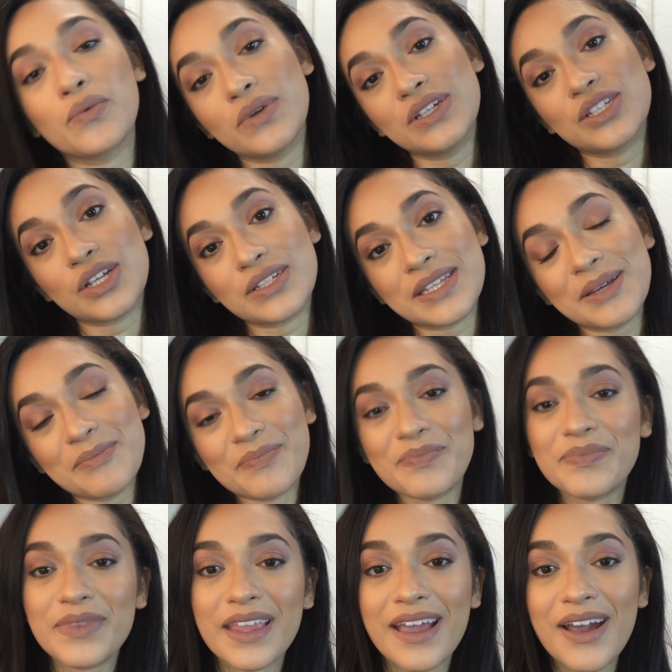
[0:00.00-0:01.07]
we shall see.
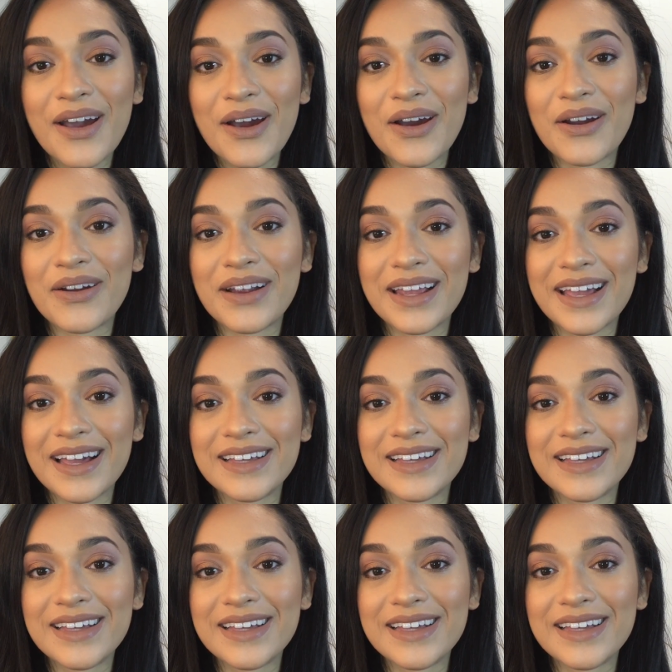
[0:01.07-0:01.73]
Alright